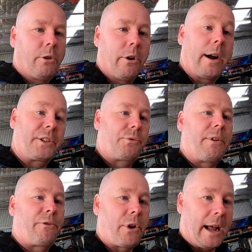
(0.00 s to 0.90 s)
All right, so
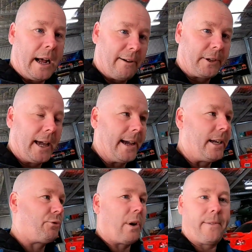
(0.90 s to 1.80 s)
if we've got a half
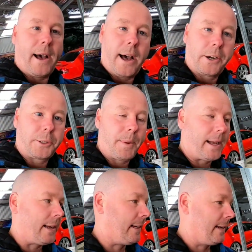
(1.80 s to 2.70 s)
cage, we'll have a harness
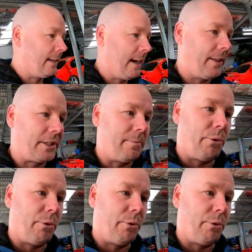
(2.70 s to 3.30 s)
bar, and that's